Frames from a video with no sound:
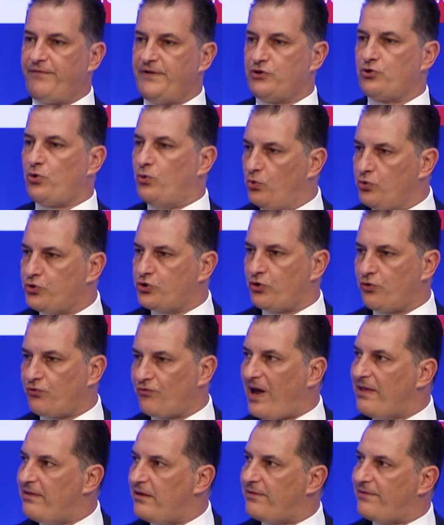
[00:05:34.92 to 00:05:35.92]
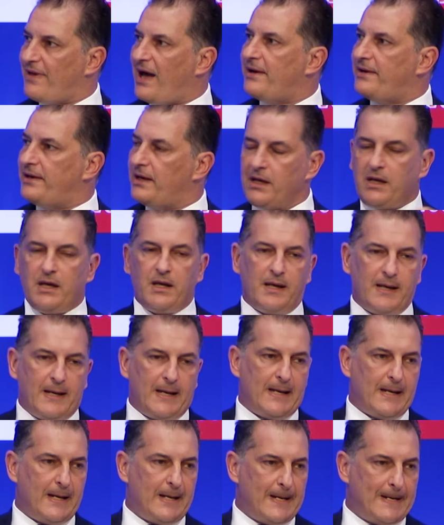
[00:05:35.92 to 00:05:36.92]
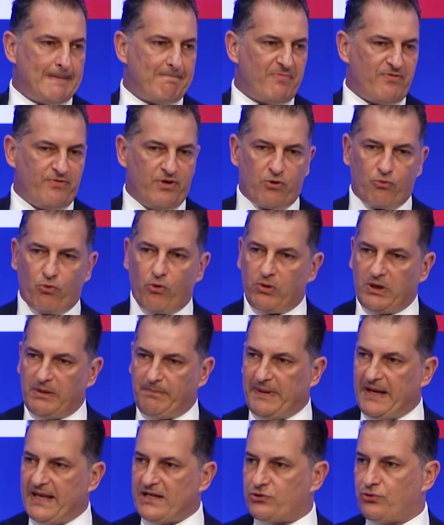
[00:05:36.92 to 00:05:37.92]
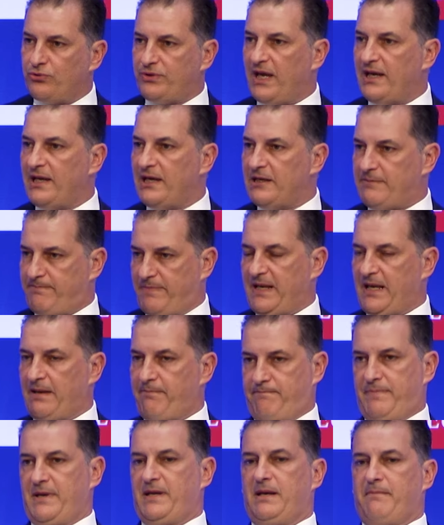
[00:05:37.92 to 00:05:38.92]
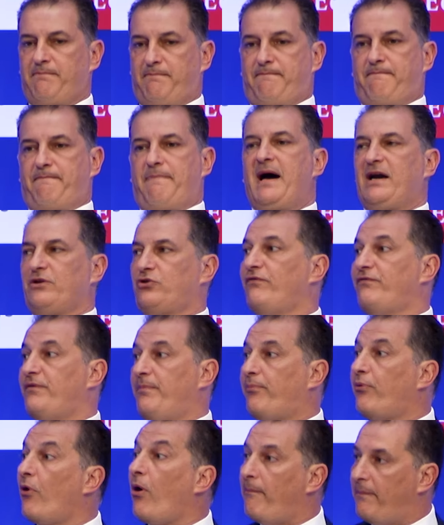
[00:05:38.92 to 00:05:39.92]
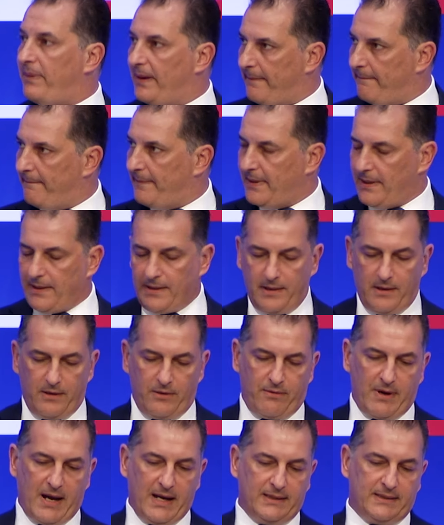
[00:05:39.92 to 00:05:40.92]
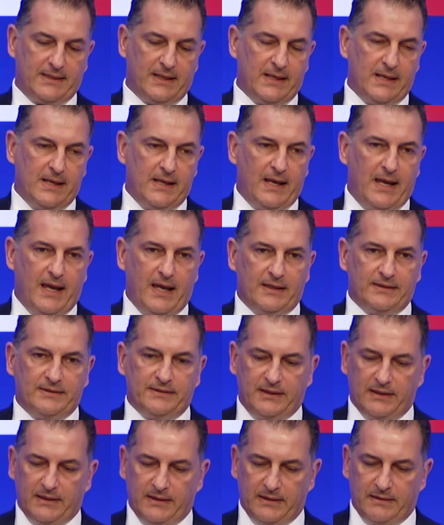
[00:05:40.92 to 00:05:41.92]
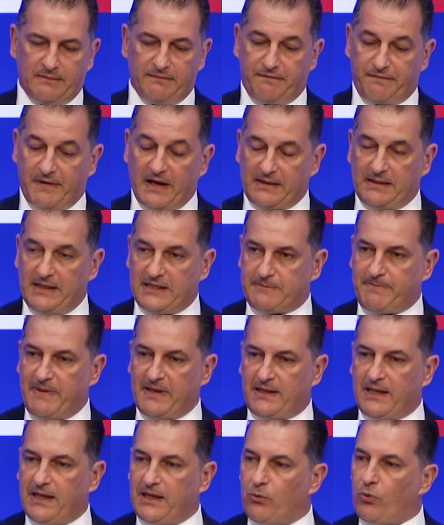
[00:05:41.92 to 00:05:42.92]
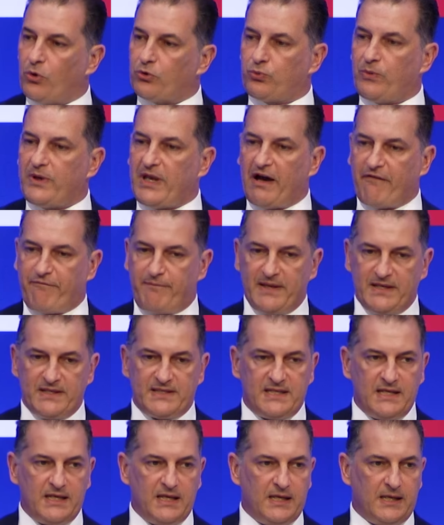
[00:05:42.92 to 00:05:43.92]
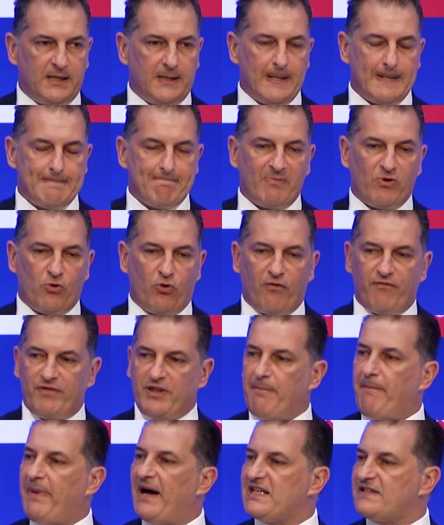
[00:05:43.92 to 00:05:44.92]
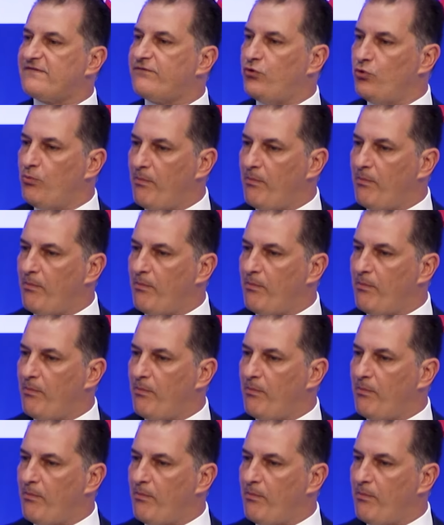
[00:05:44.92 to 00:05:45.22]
the solution rather than the role it plays today being part of the problem, right? And frankly speaking, what we have been seeing over the past few